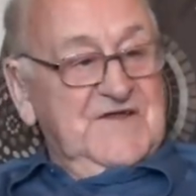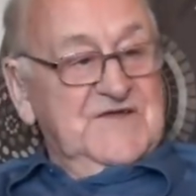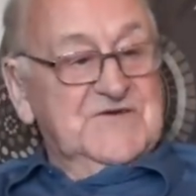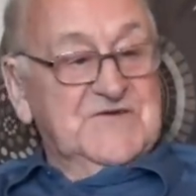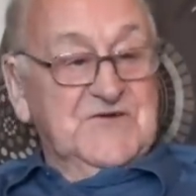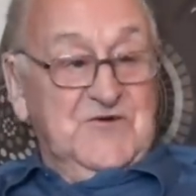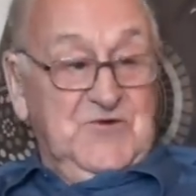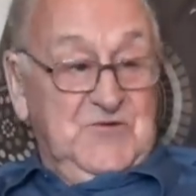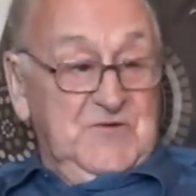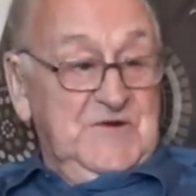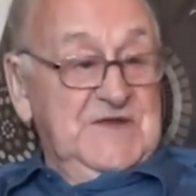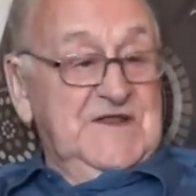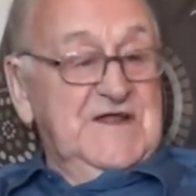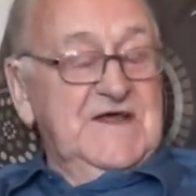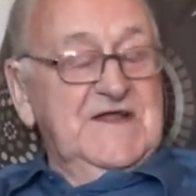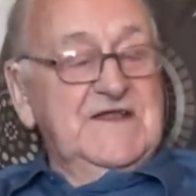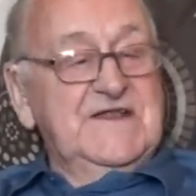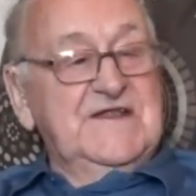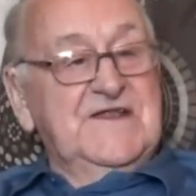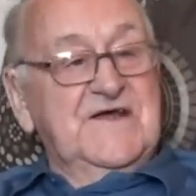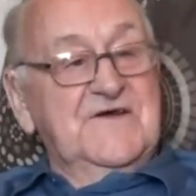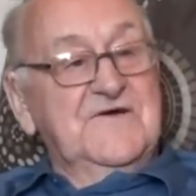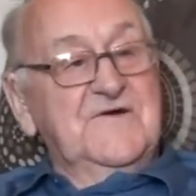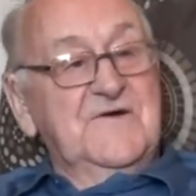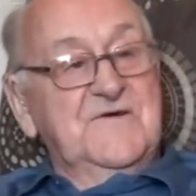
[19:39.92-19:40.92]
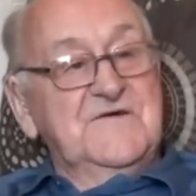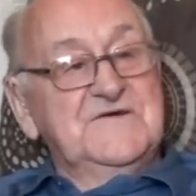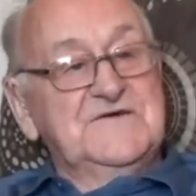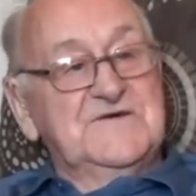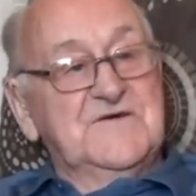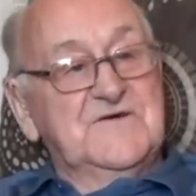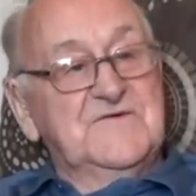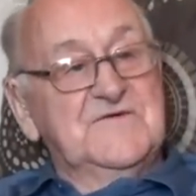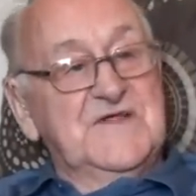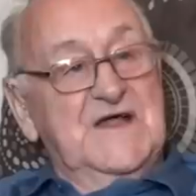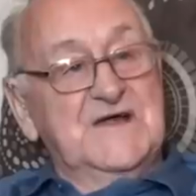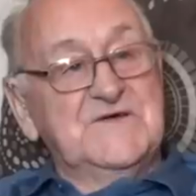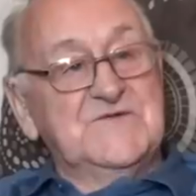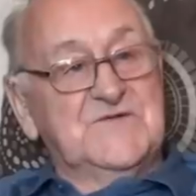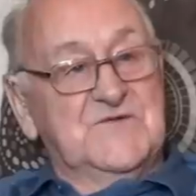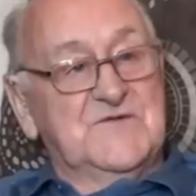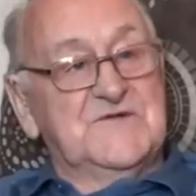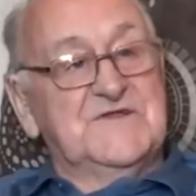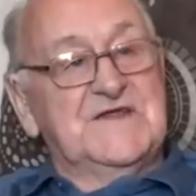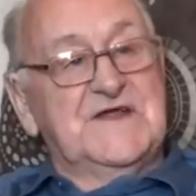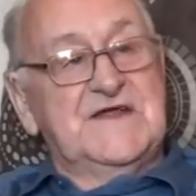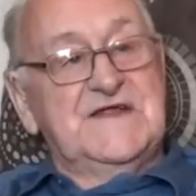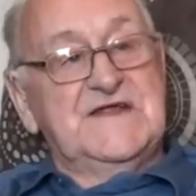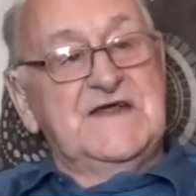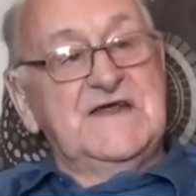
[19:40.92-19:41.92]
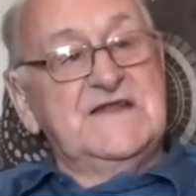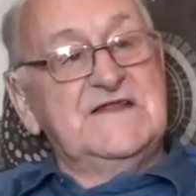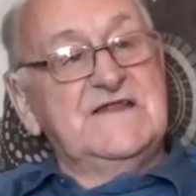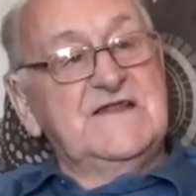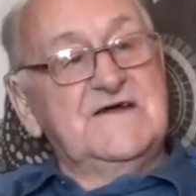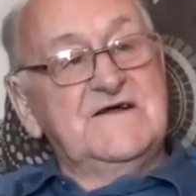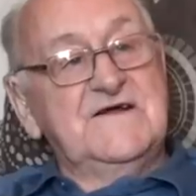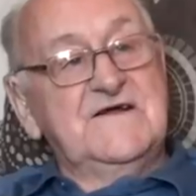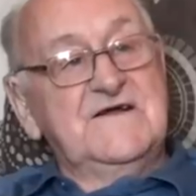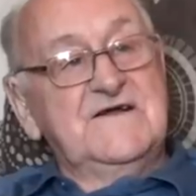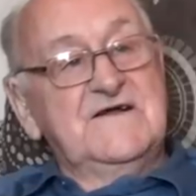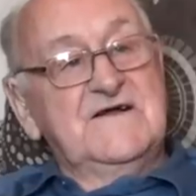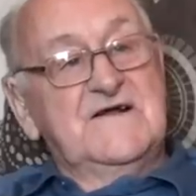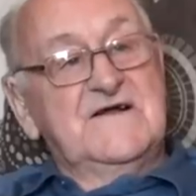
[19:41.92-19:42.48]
So we did do. So that's what they did there.